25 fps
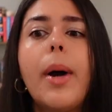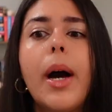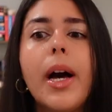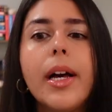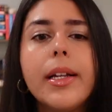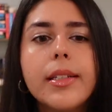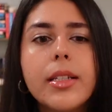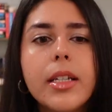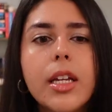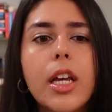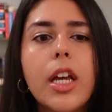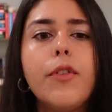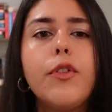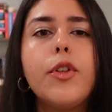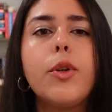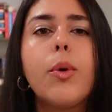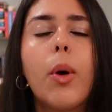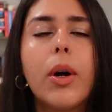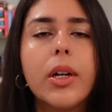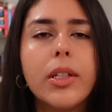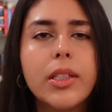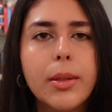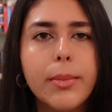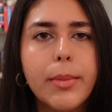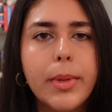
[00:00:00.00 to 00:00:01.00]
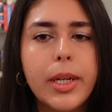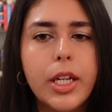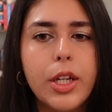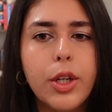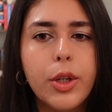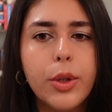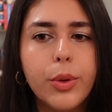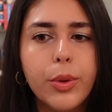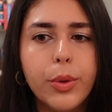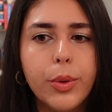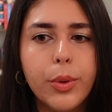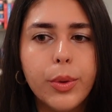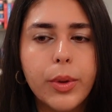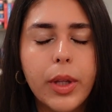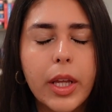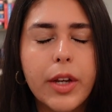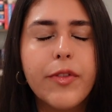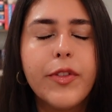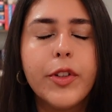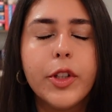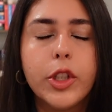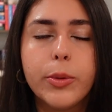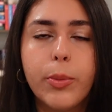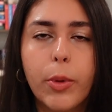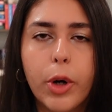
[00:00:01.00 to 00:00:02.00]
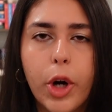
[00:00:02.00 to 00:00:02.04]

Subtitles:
But if you are somebody who like feels